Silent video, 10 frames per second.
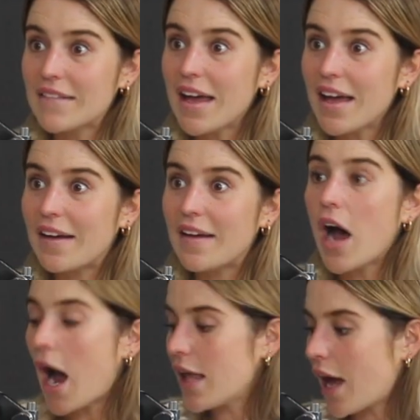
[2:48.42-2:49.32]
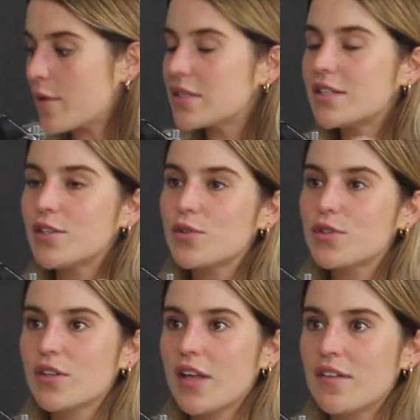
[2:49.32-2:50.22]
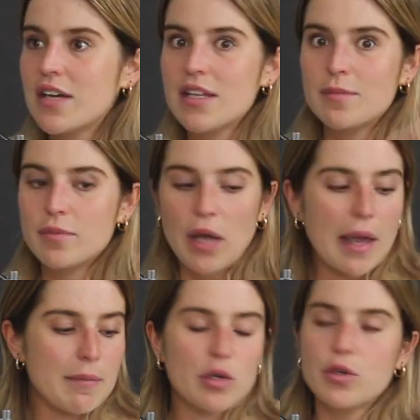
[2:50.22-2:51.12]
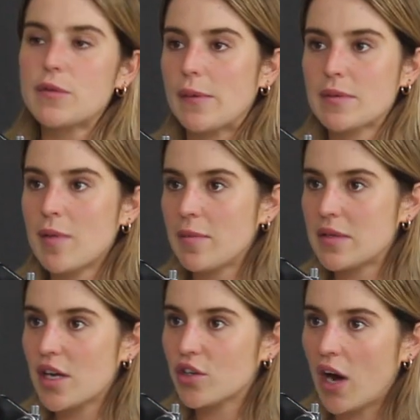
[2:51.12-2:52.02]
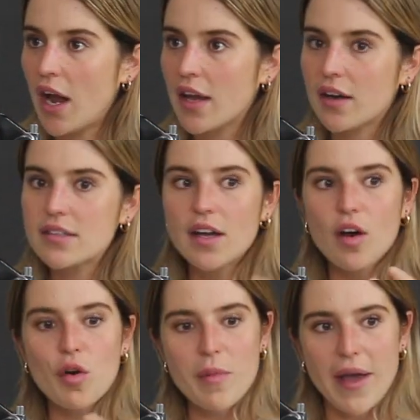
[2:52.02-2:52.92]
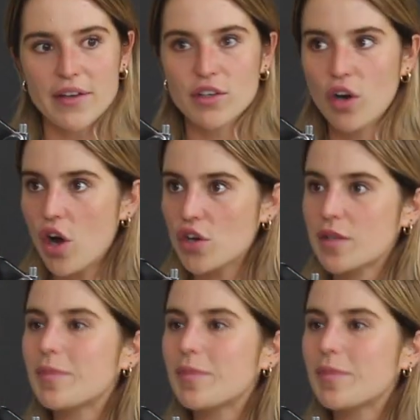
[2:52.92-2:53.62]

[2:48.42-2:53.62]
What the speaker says: Yeah. I was listening to a song the other day that gave me goosebumps and made me start crying, and I was like, oh my gosh.